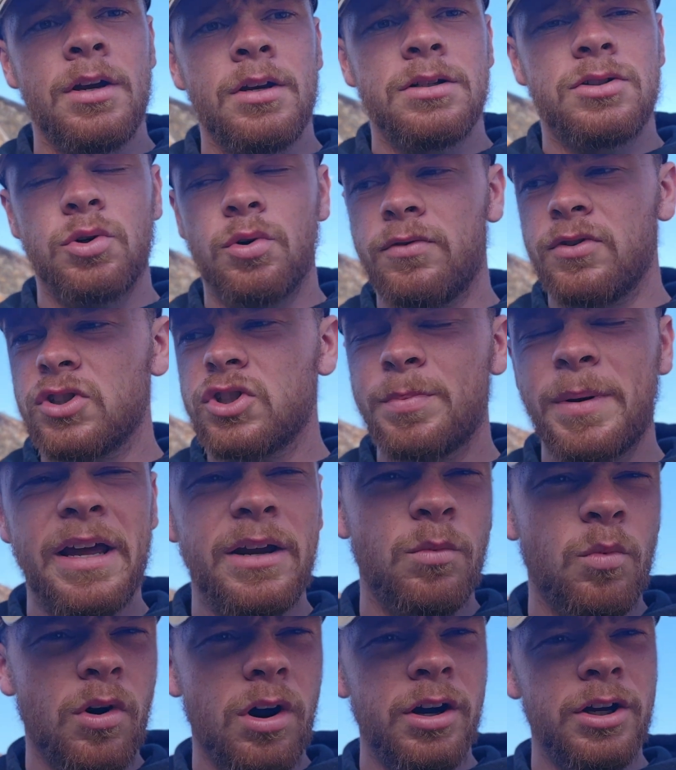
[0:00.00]
sort of
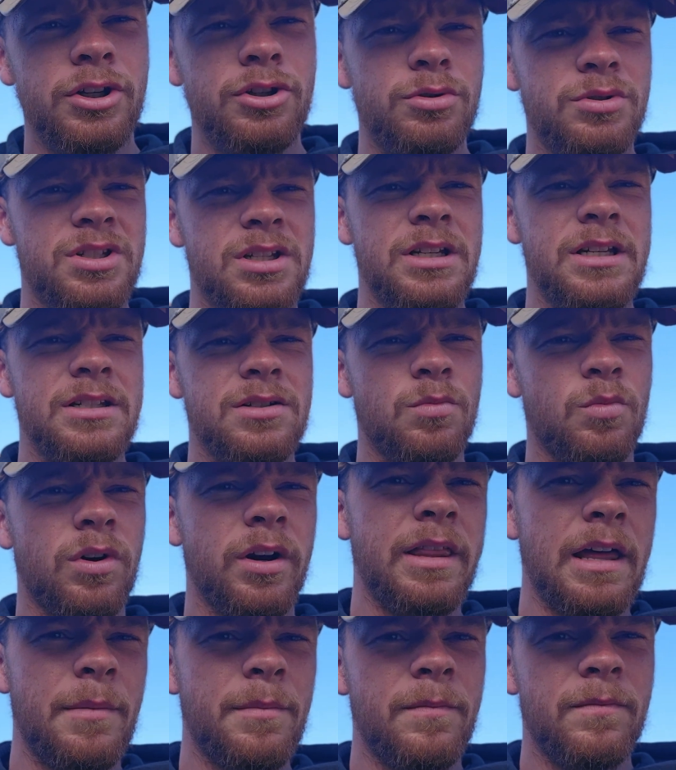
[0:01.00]
explain why I use these and
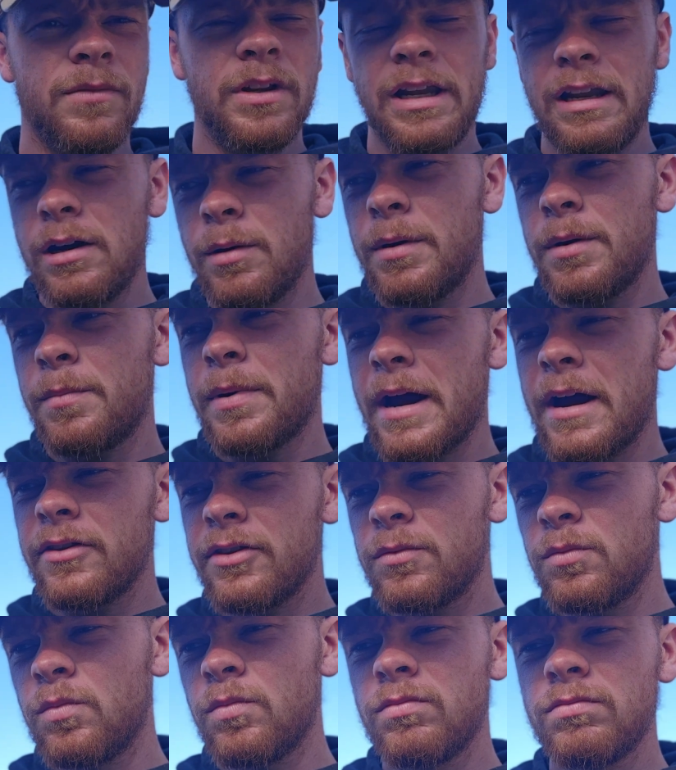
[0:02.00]
why they're a little bit better
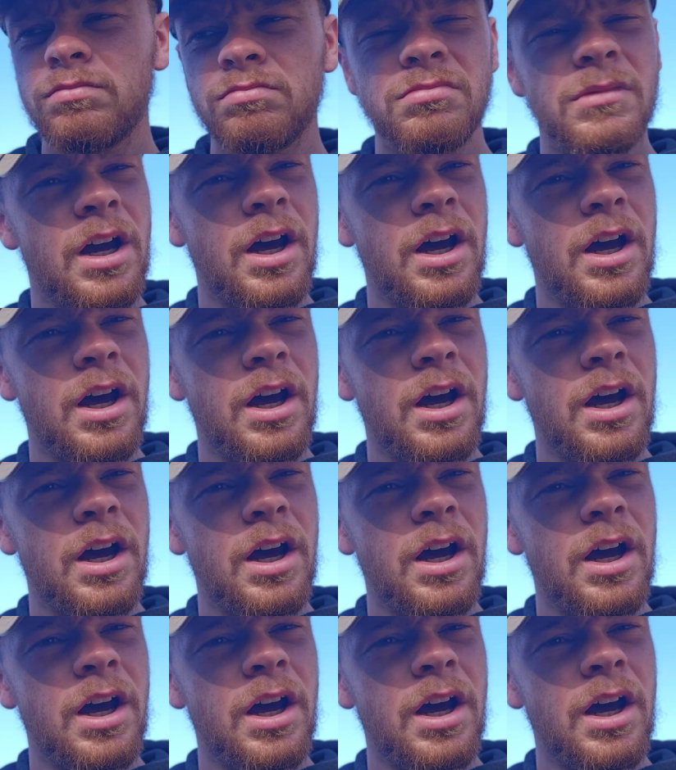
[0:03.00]
than